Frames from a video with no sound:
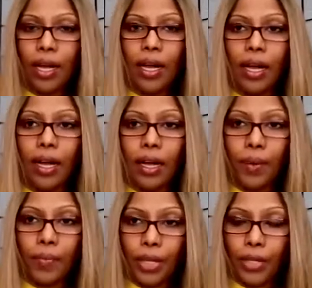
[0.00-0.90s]

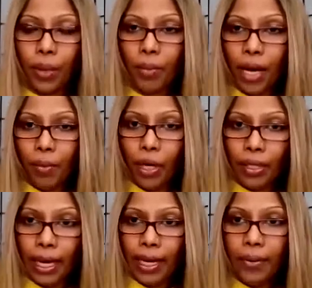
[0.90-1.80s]
and you can buy them
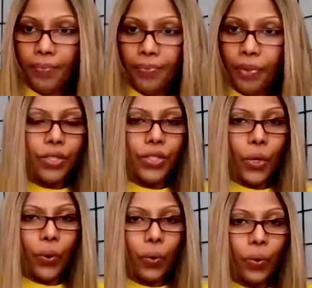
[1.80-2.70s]
online.
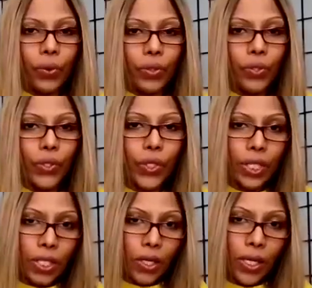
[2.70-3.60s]
So to
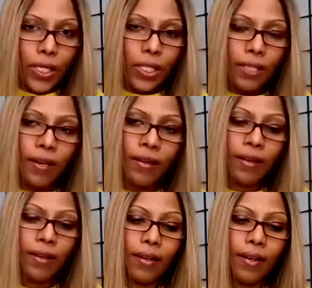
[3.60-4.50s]
start
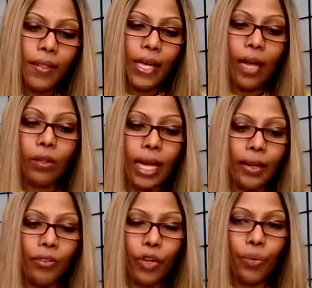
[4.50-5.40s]
the outline
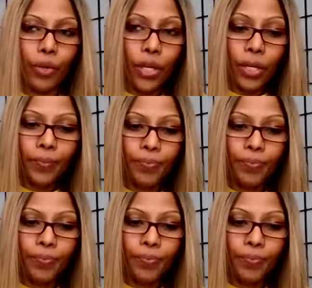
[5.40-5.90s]
of your book,